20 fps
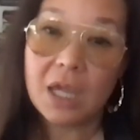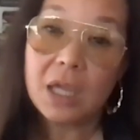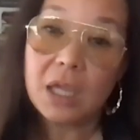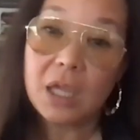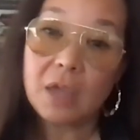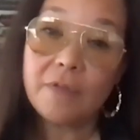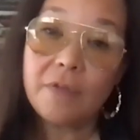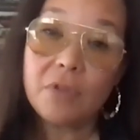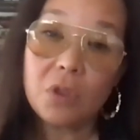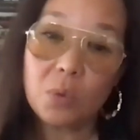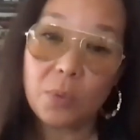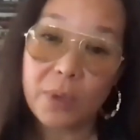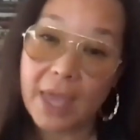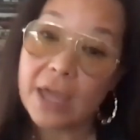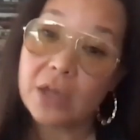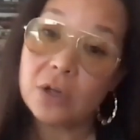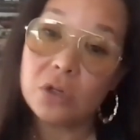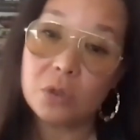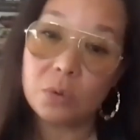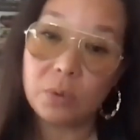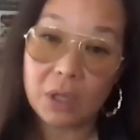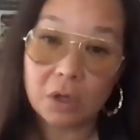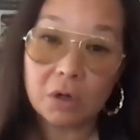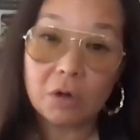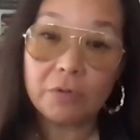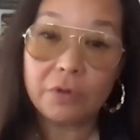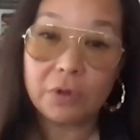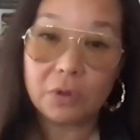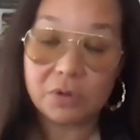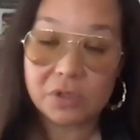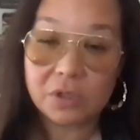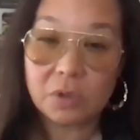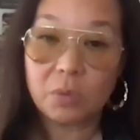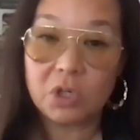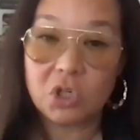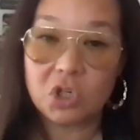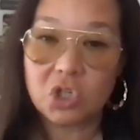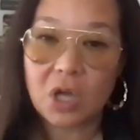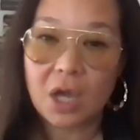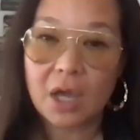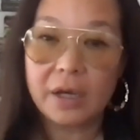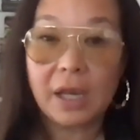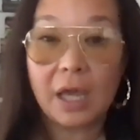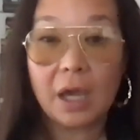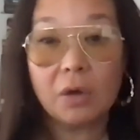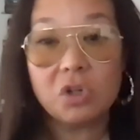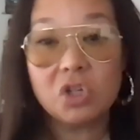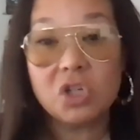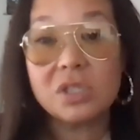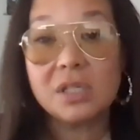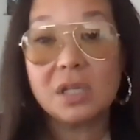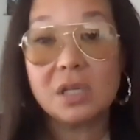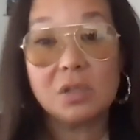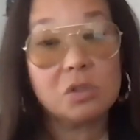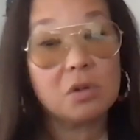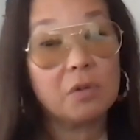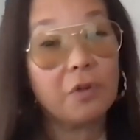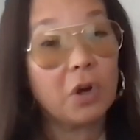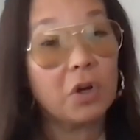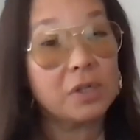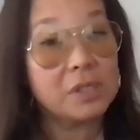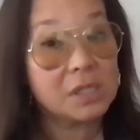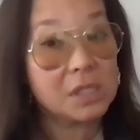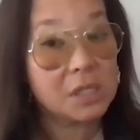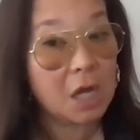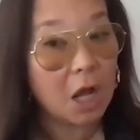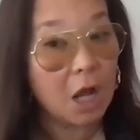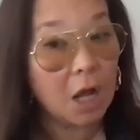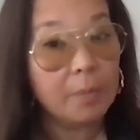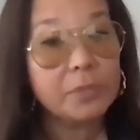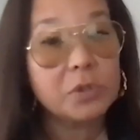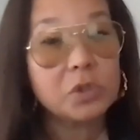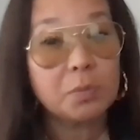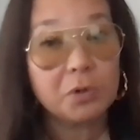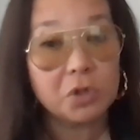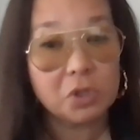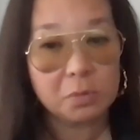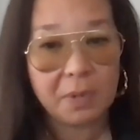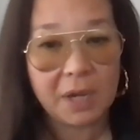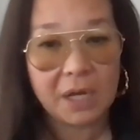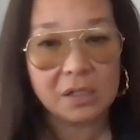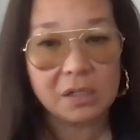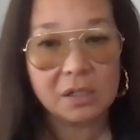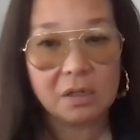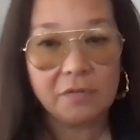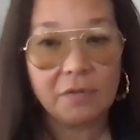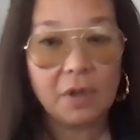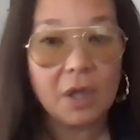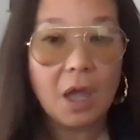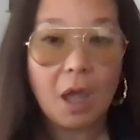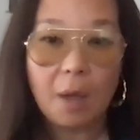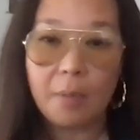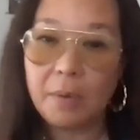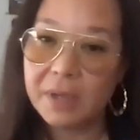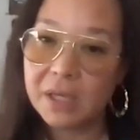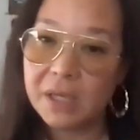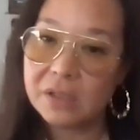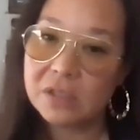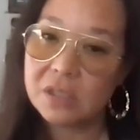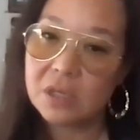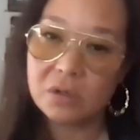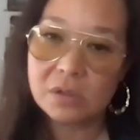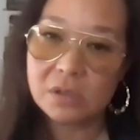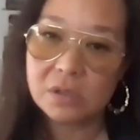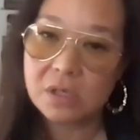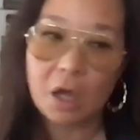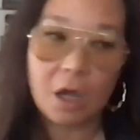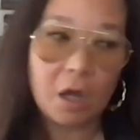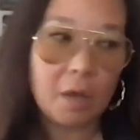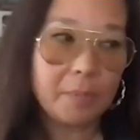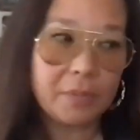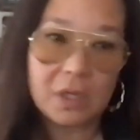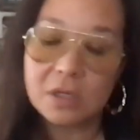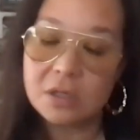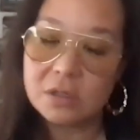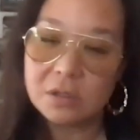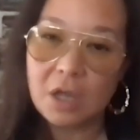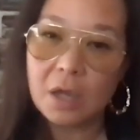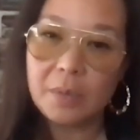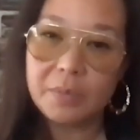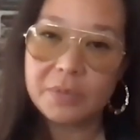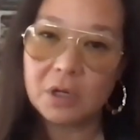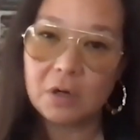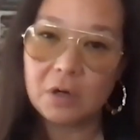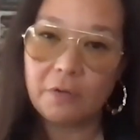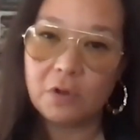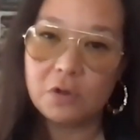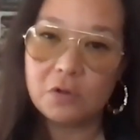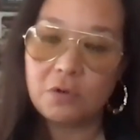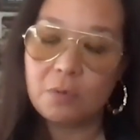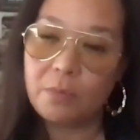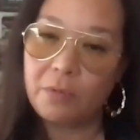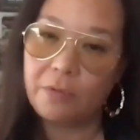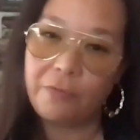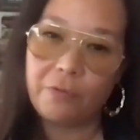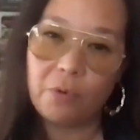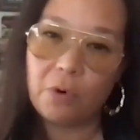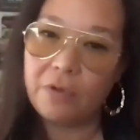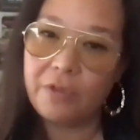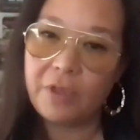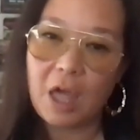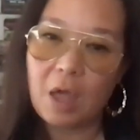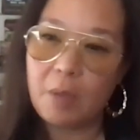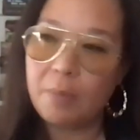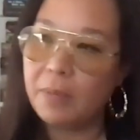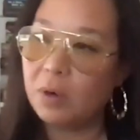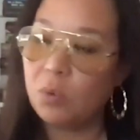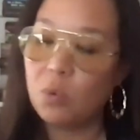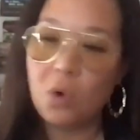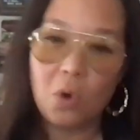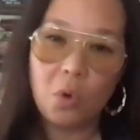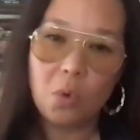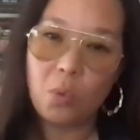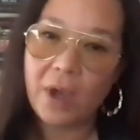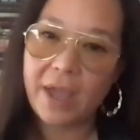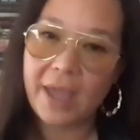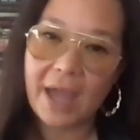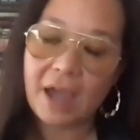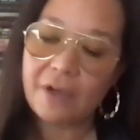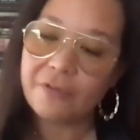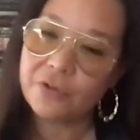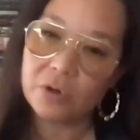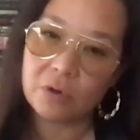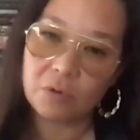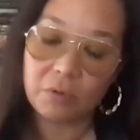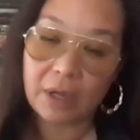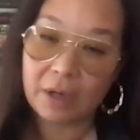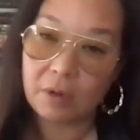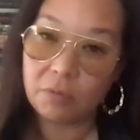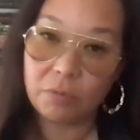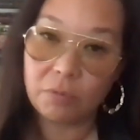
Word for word: Even though we had new interviews that we shot now, just insofar as Tom's perspective, I mean, because there's Tom Tom's interviews from before the album and way after, like